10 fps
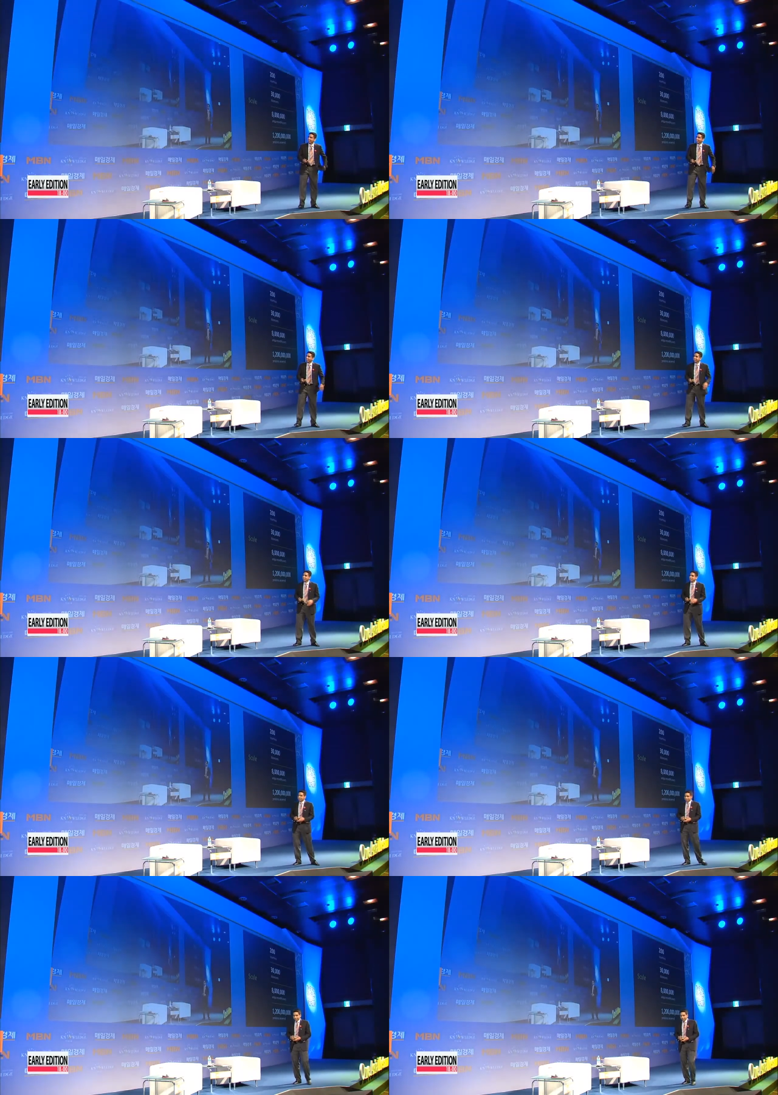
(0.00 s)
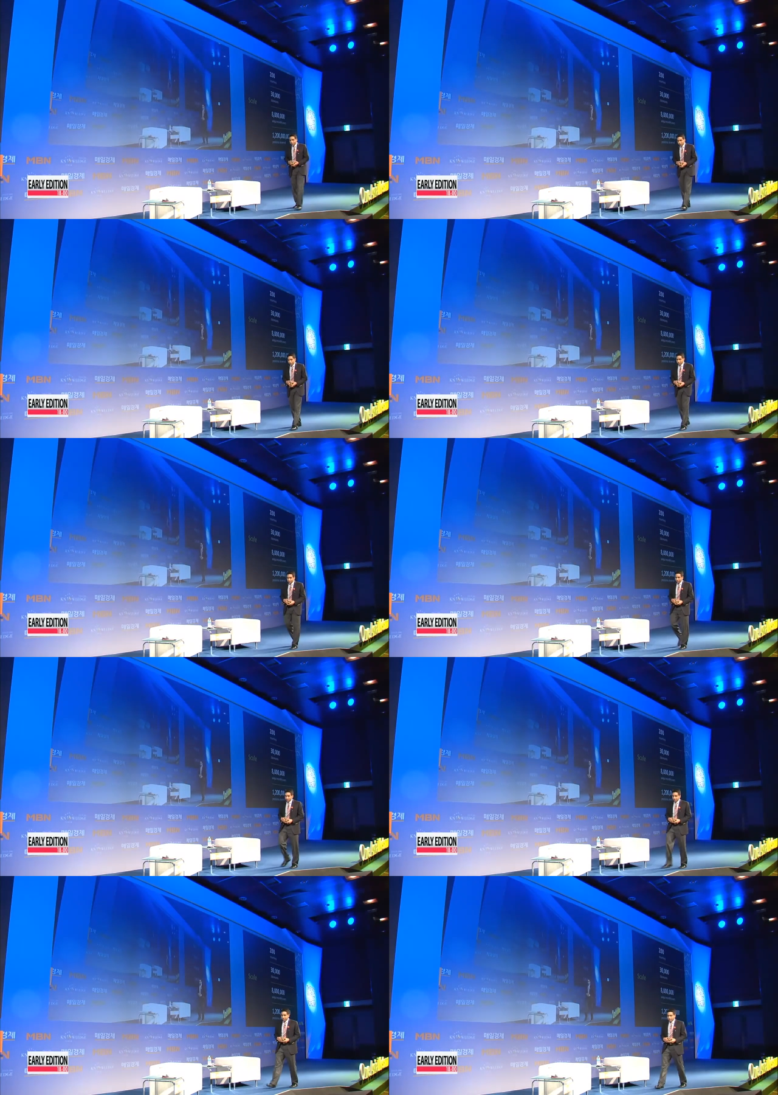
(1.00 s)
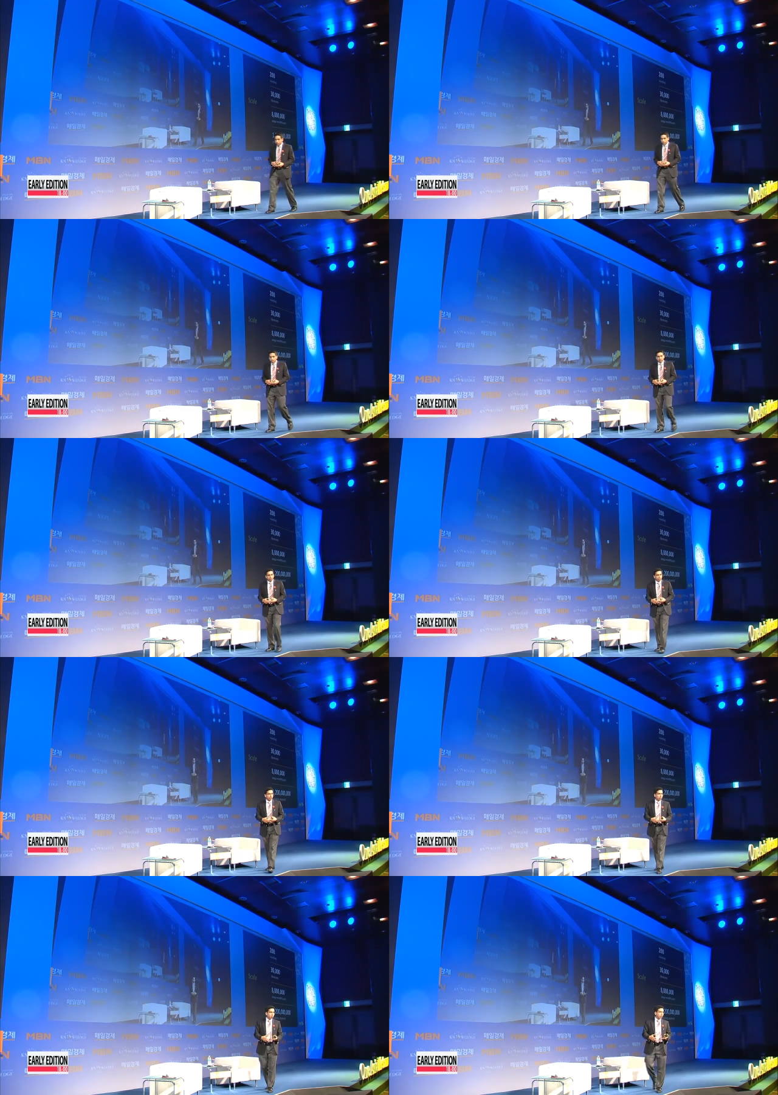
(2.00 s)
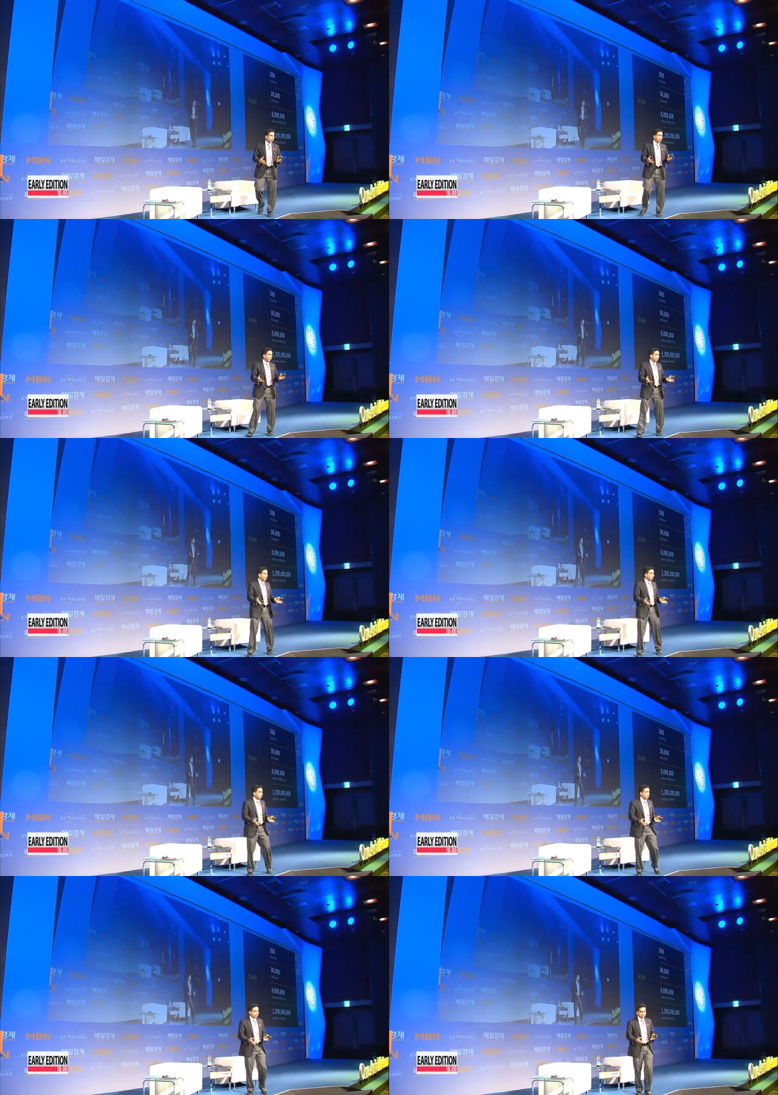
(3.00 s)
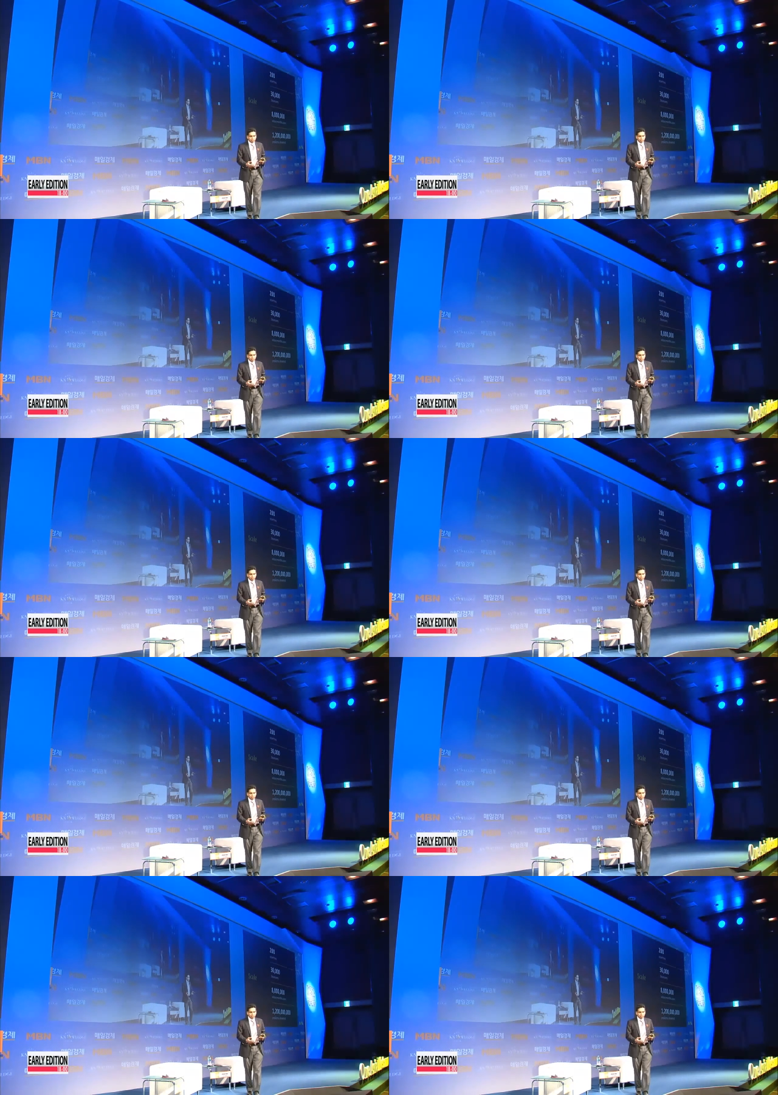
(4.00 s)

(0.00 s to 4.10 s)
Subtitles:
Nobody's mouth can be seen.